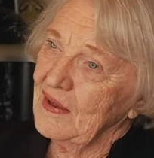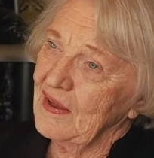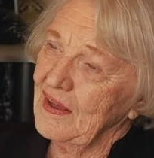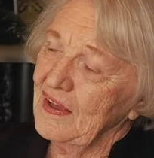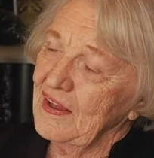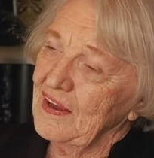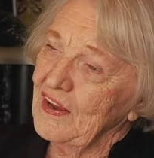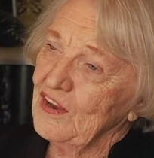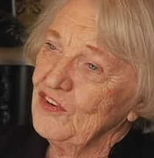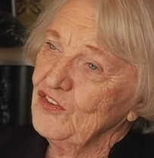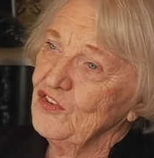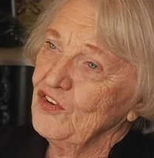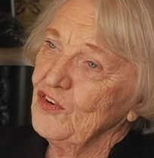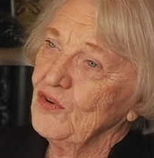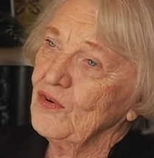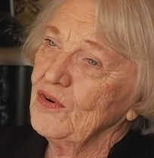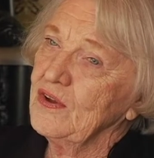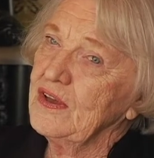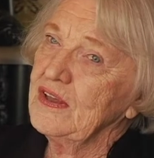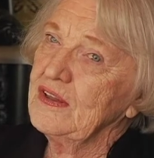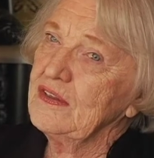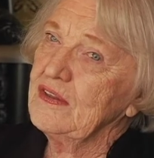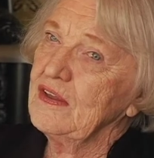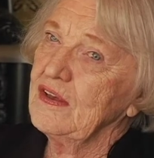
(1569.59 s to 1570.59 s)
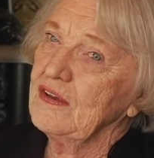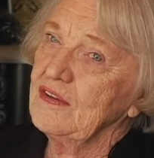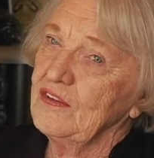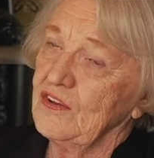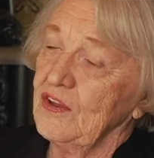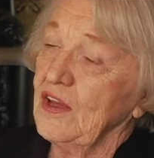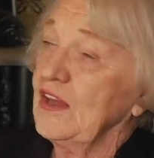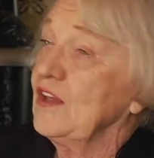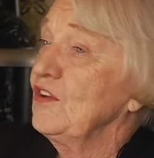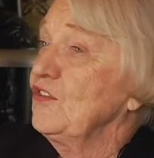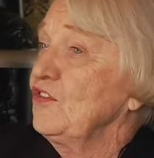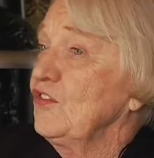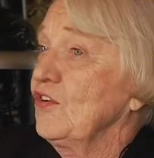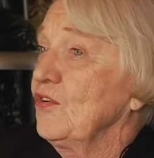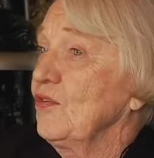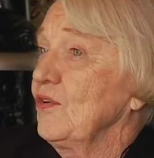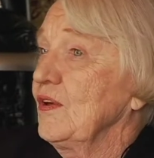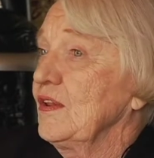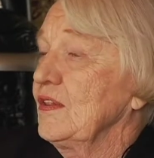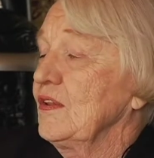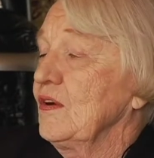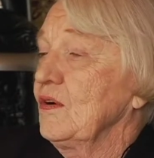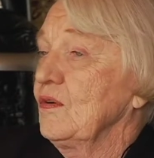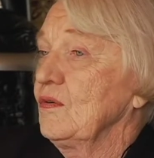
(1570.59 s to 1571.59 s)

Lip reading: and enjoying the